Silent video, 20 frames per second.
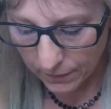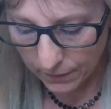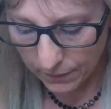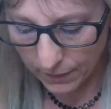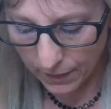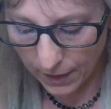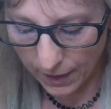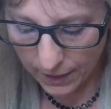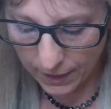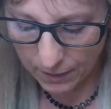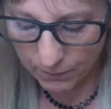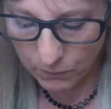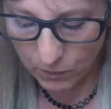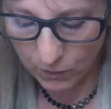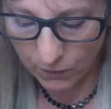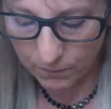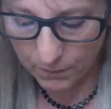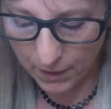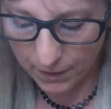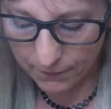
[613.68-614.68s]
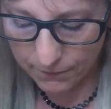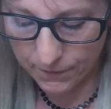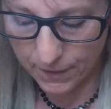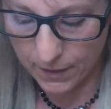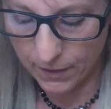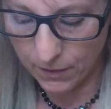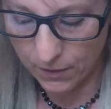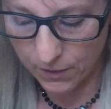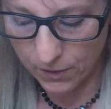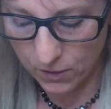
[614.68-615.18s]
Then I can move my
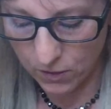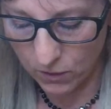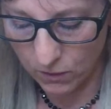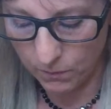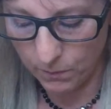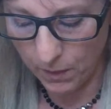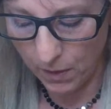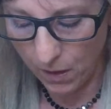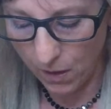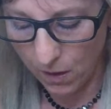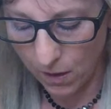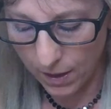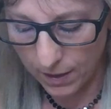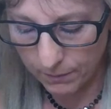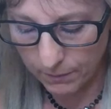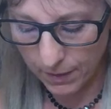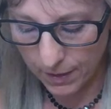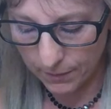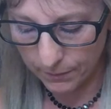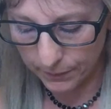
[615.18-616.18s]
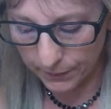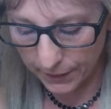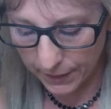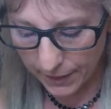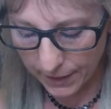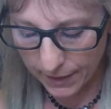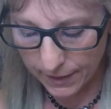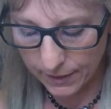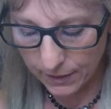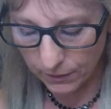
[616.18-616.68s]
fingers to behind my
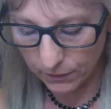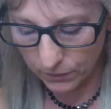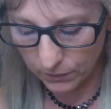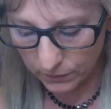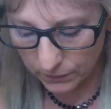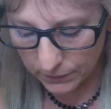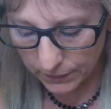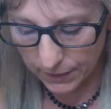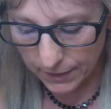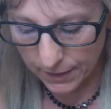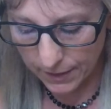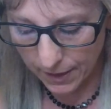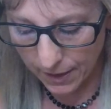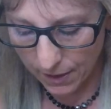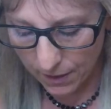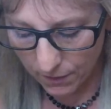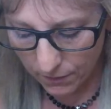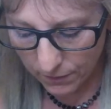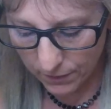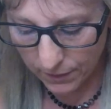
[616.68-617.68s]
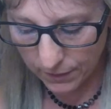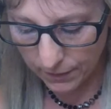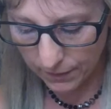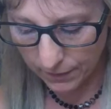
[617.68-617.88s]
blade to hold it down.